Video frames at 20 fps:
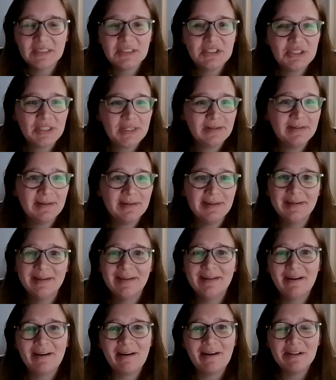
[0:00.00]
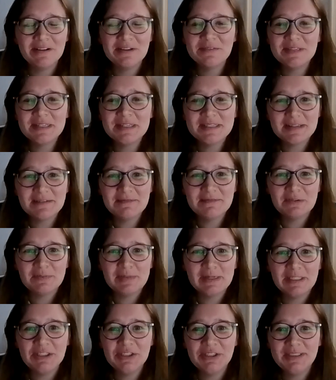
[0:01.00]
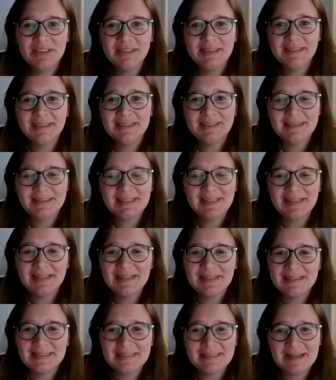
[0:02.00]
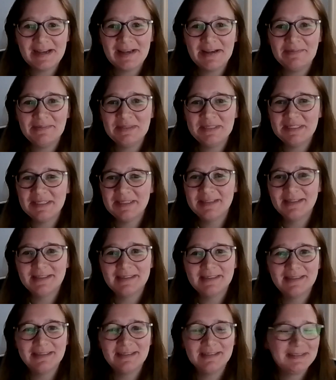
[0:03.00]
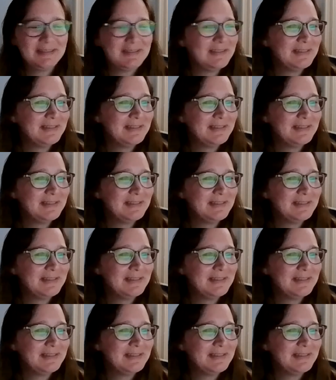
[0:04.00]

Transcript: sharing all of this information and taking the time to